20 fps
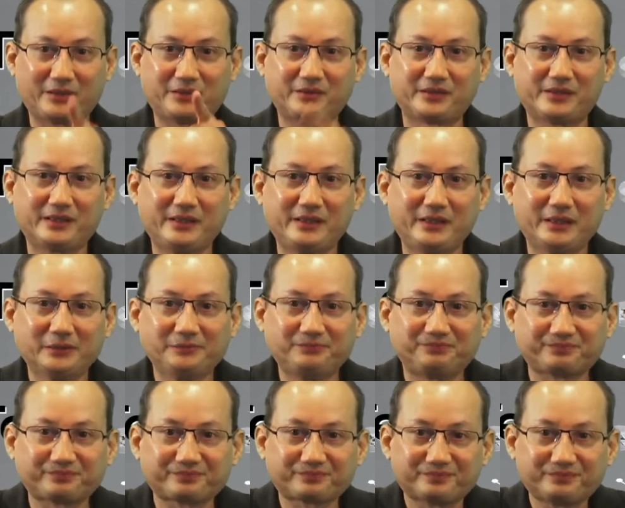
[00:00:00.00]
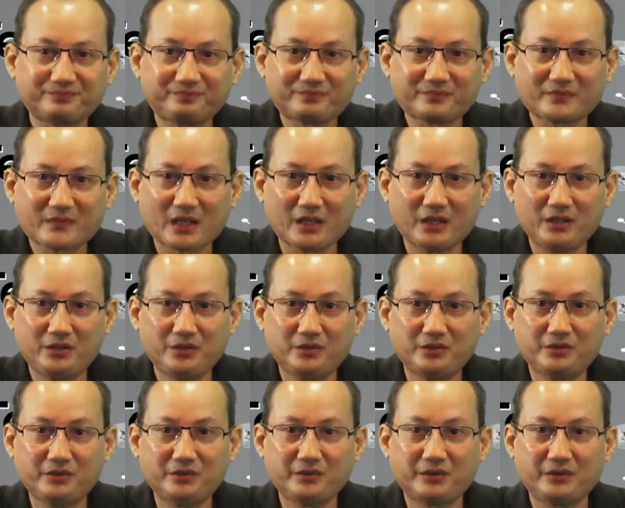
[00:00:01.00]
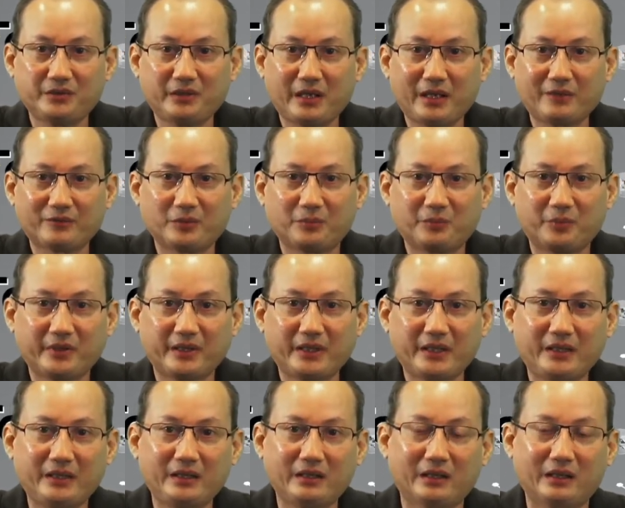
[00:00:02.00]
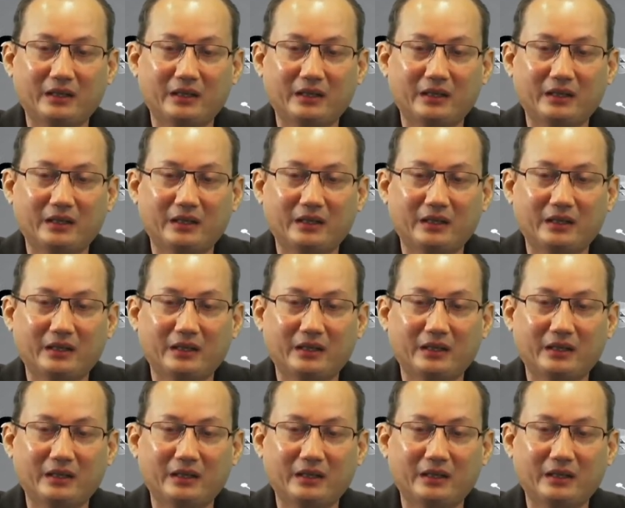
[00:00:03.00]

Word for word: as you see here, you, you have to put in